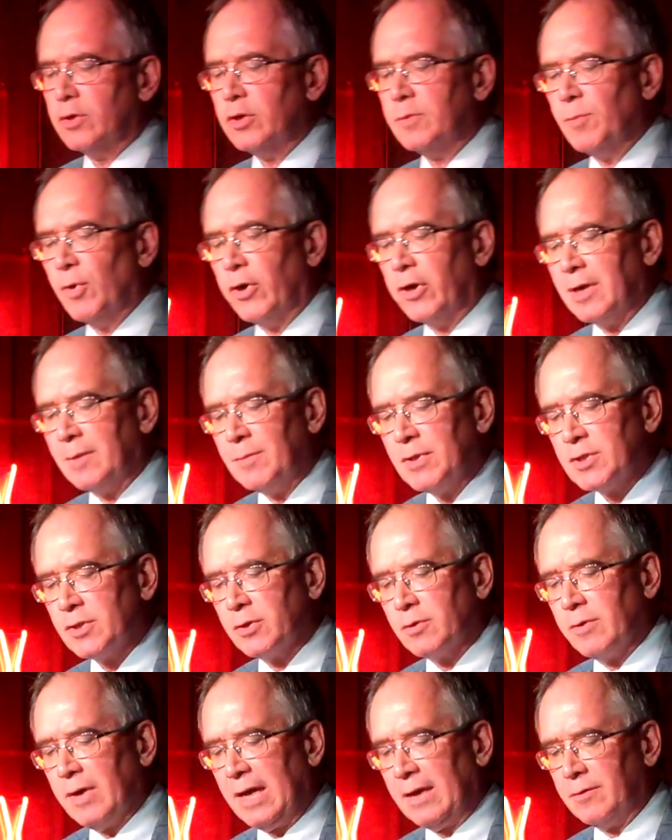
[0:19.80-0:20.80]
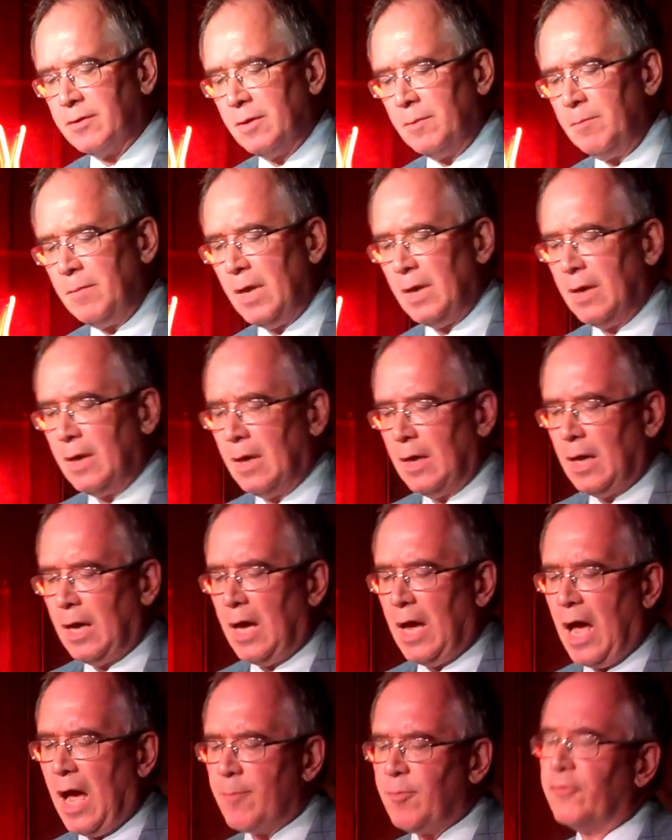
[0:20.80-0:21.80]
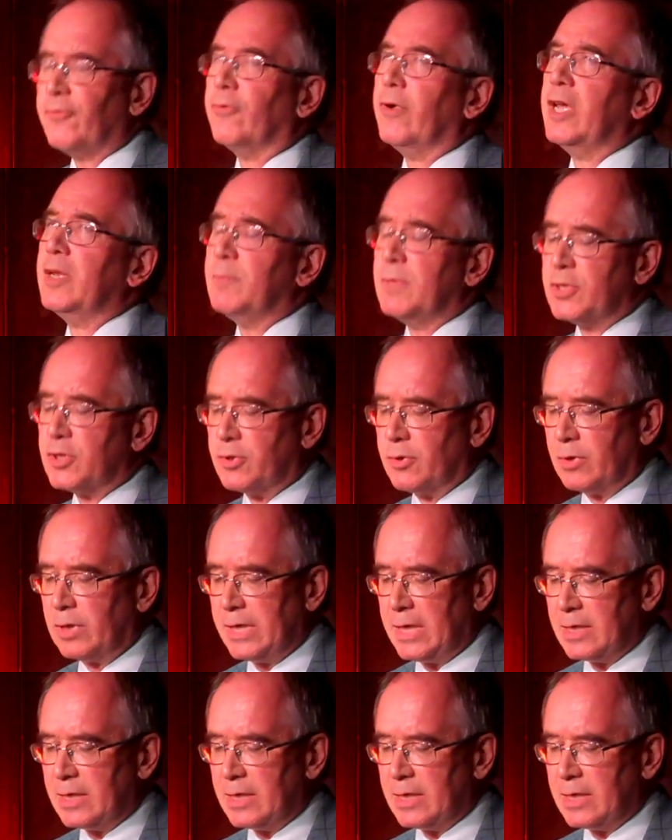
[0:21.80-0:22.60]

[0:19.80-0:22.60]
Good morning, Mr. Grantham. I'm afraid Mr.